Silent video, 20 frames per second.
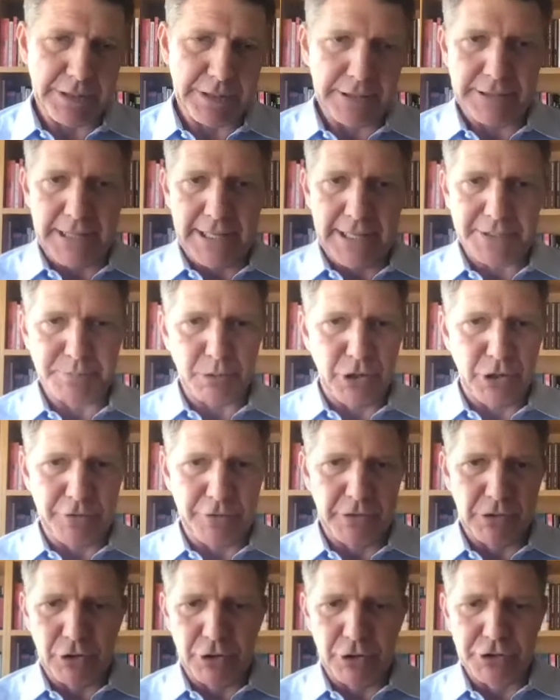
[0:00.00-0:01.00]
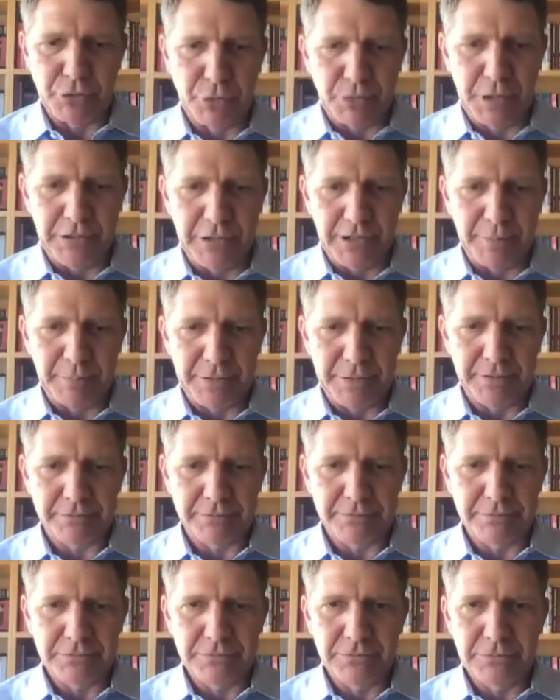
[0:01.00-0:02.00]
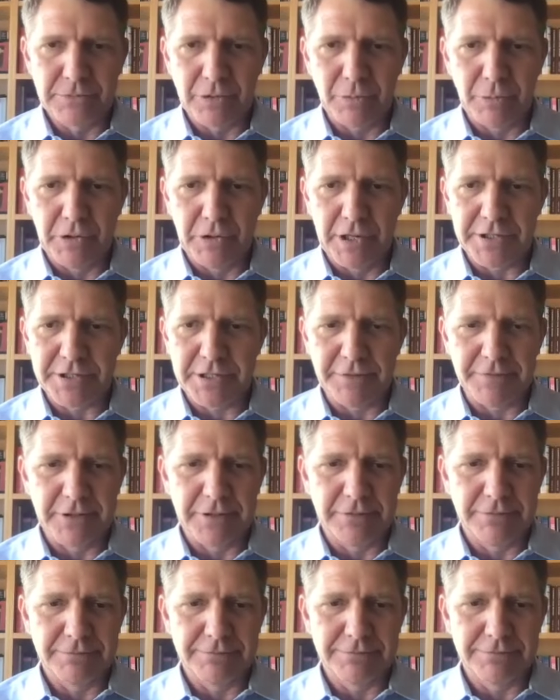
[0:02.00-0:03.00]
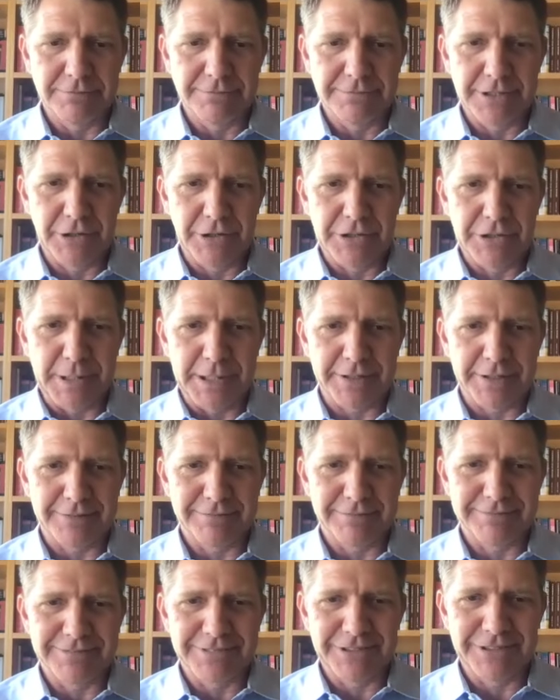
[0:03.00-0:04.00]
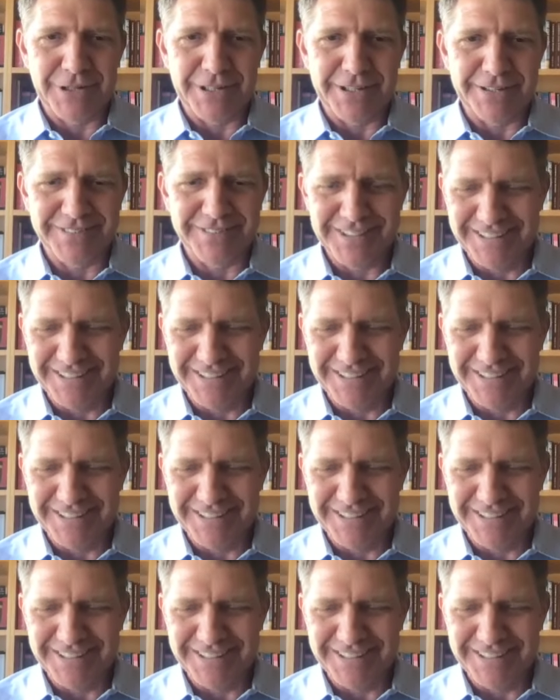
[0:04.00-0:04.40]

that's part of a larger realignment. We lost Evan. There he's back. Okay.